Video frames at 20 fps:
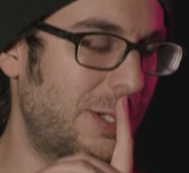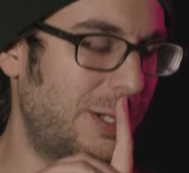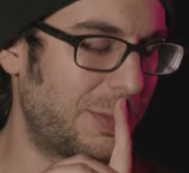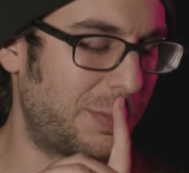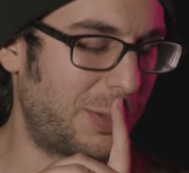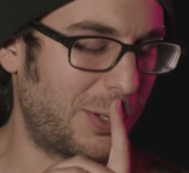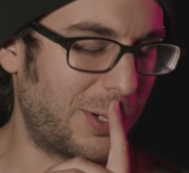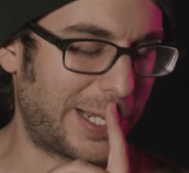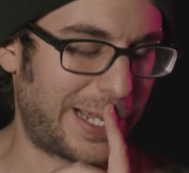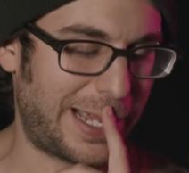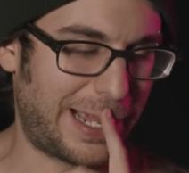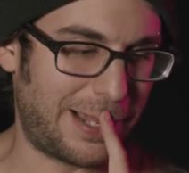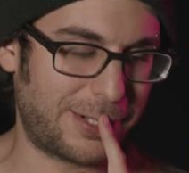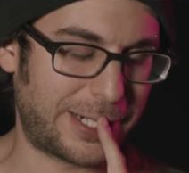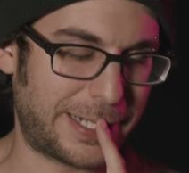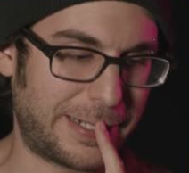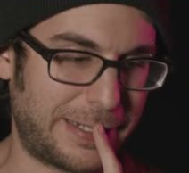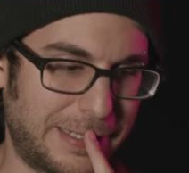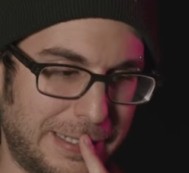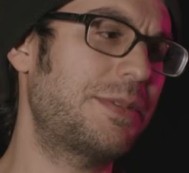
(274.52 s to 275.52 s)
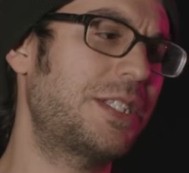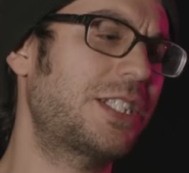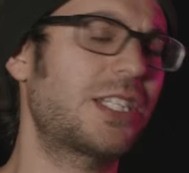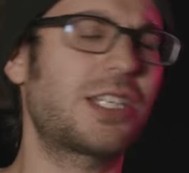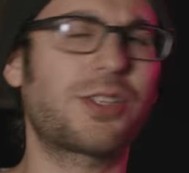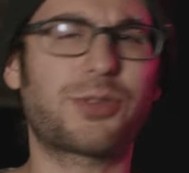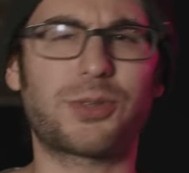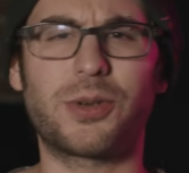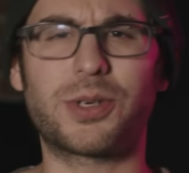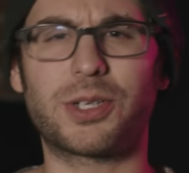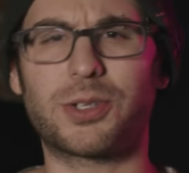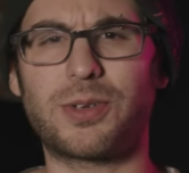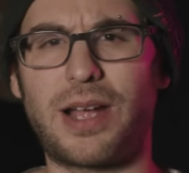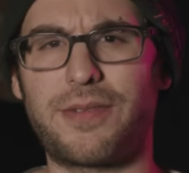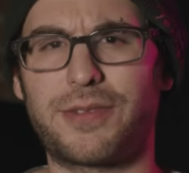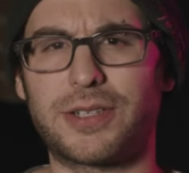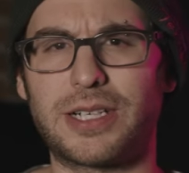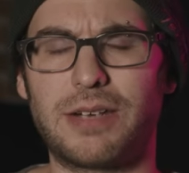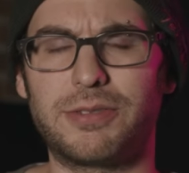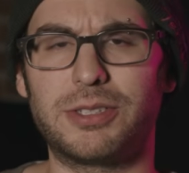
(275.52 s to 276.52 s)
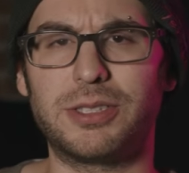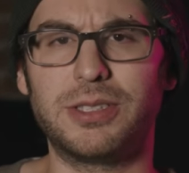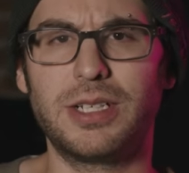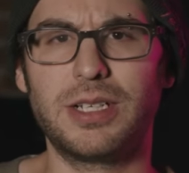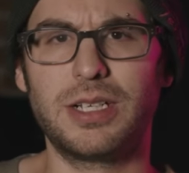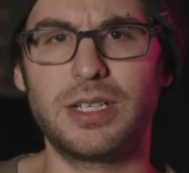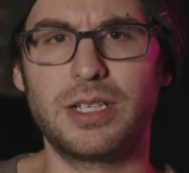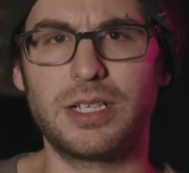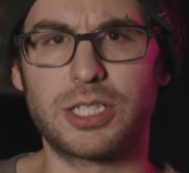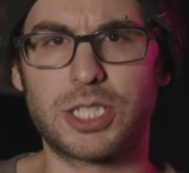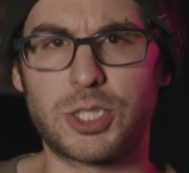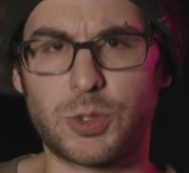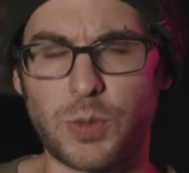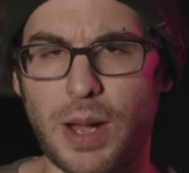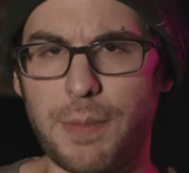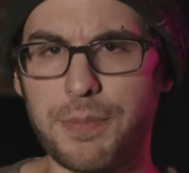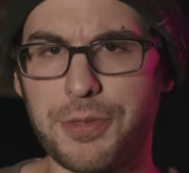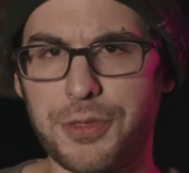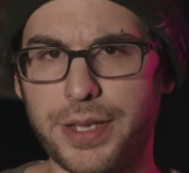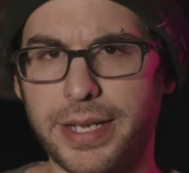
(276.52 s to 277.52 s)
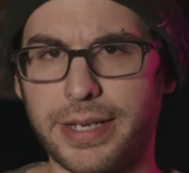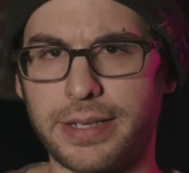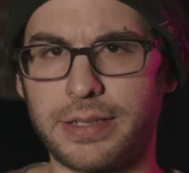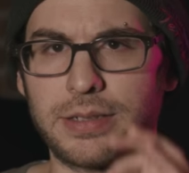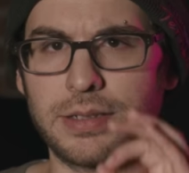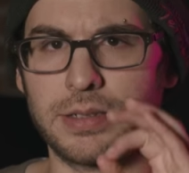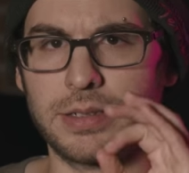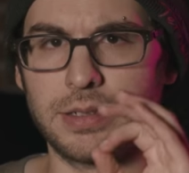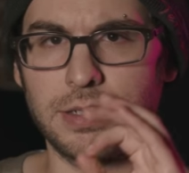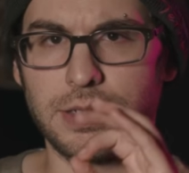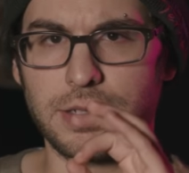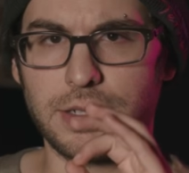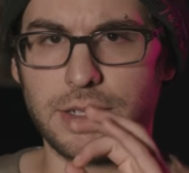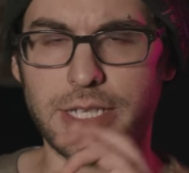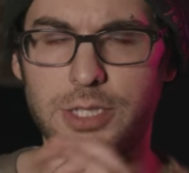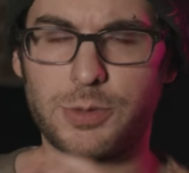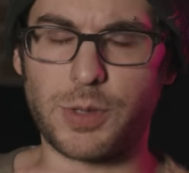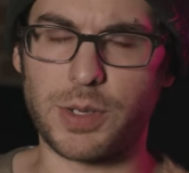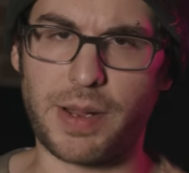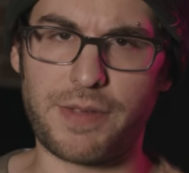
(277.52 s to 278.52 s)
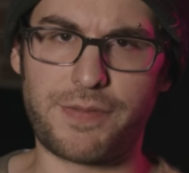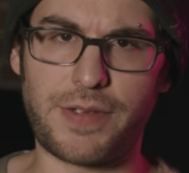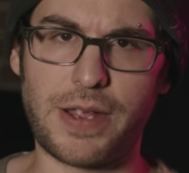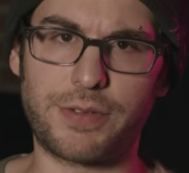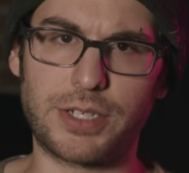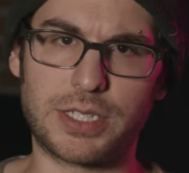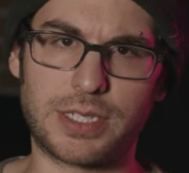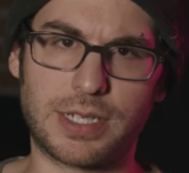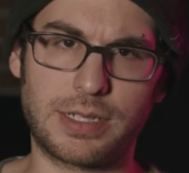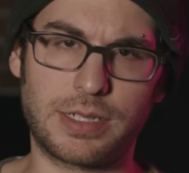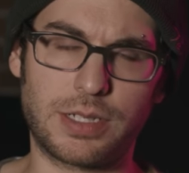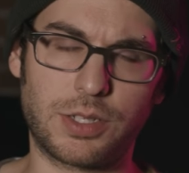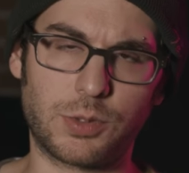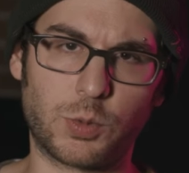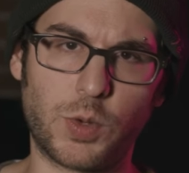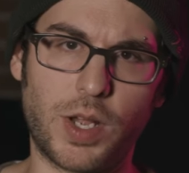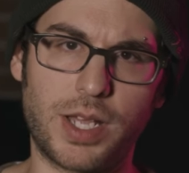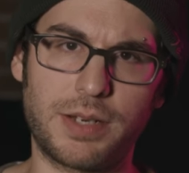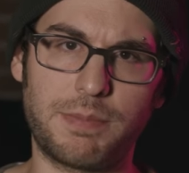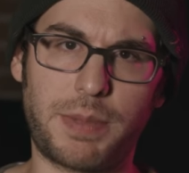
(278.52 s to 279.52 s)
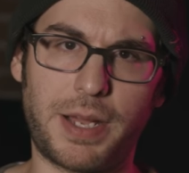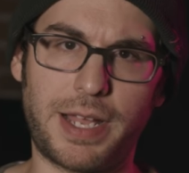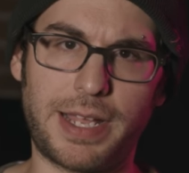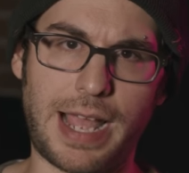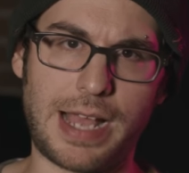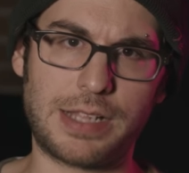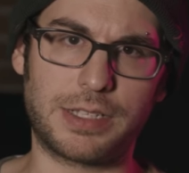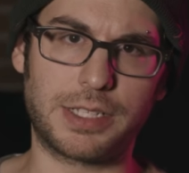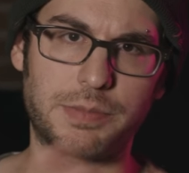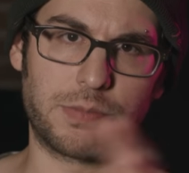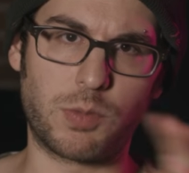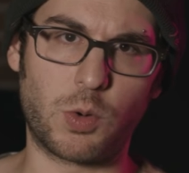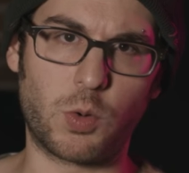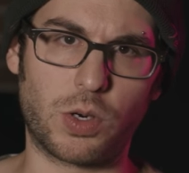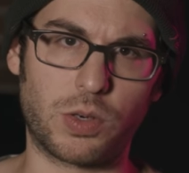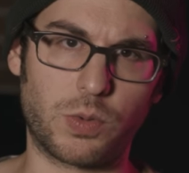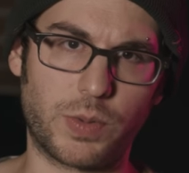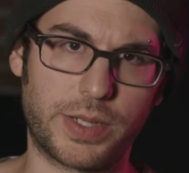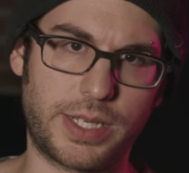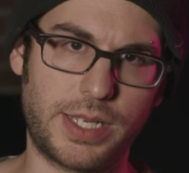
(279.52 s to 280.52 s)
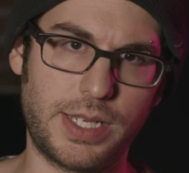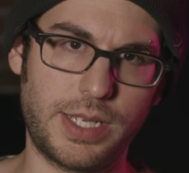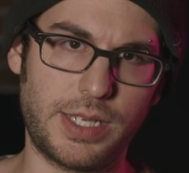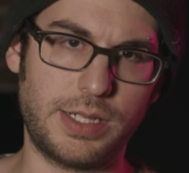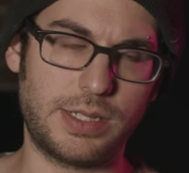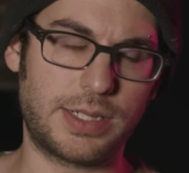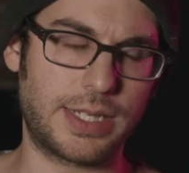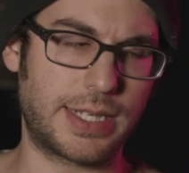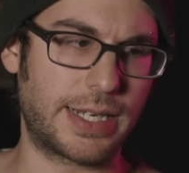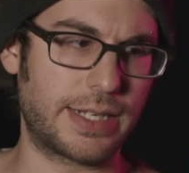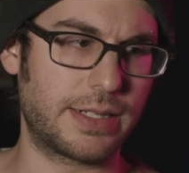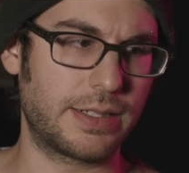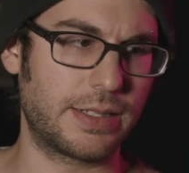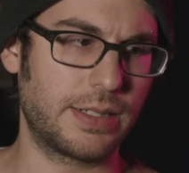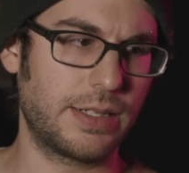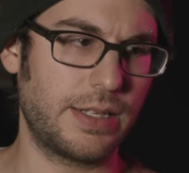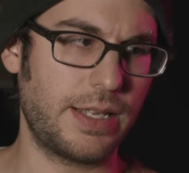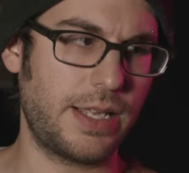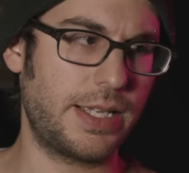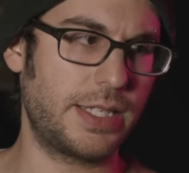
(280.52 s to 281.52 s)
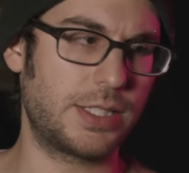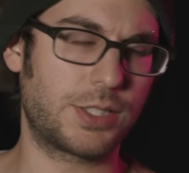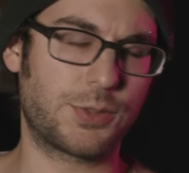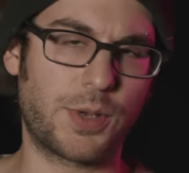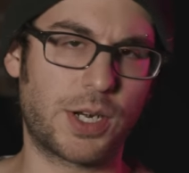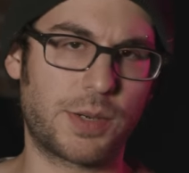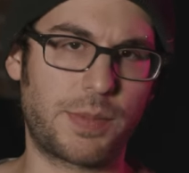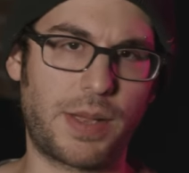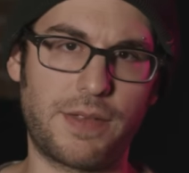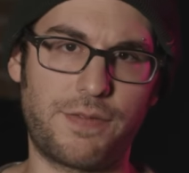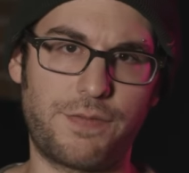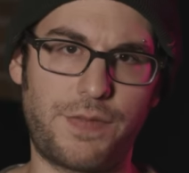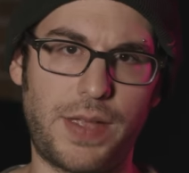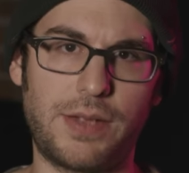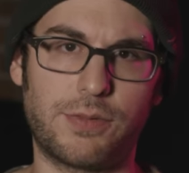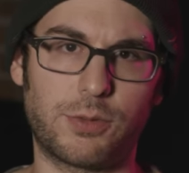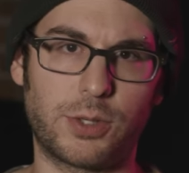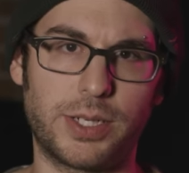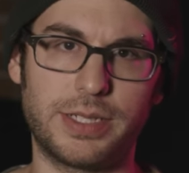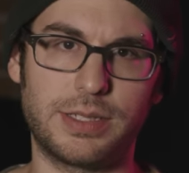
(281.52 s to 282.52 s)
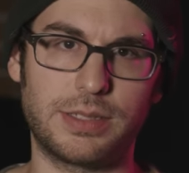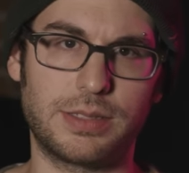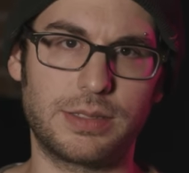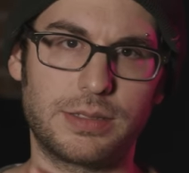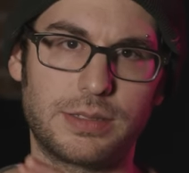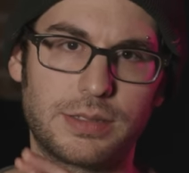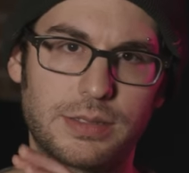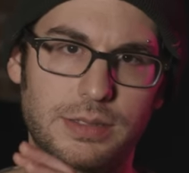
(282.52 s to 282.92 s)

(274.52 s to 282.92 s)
oh boy, howdy. I'm just gonna throw in a graphic novel. Swamp Thing is one of my favorites, and the run by Alan Moore when he did it is one of my favorite